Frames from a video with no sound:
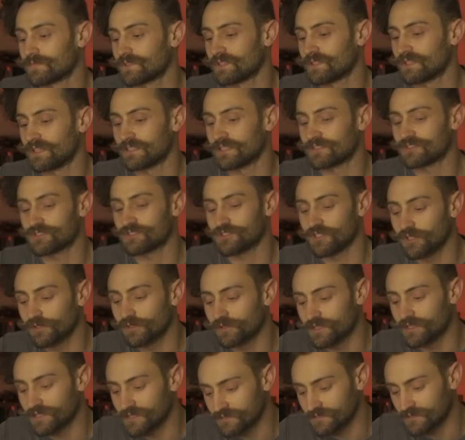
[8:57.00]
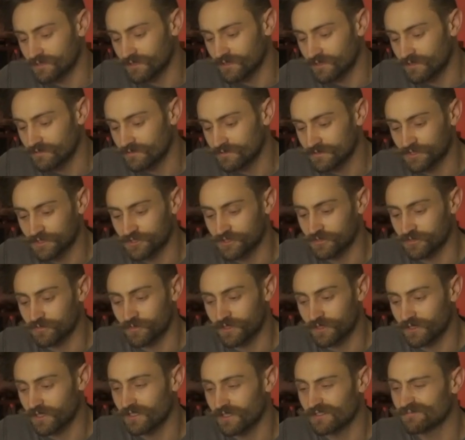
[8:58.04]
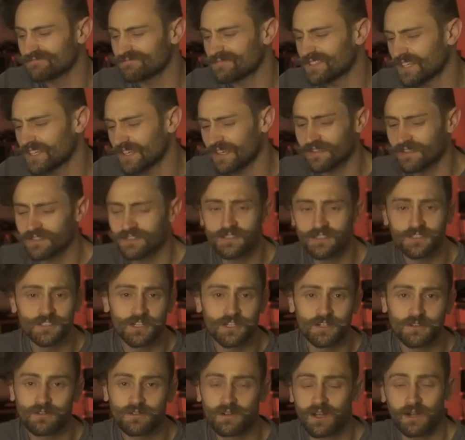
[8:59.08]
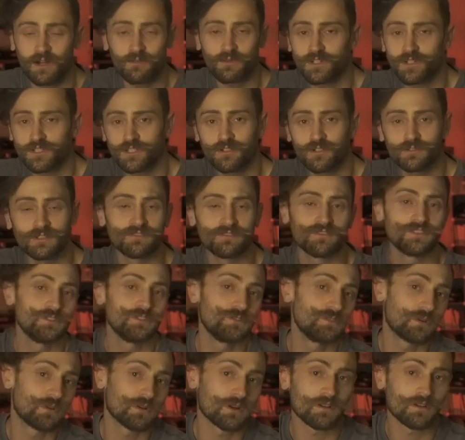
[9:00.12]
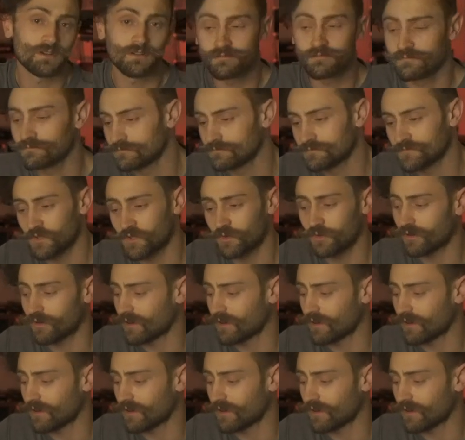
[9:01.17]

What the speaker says: it's so easy to just be like, hey, I want to go live in New York. Or,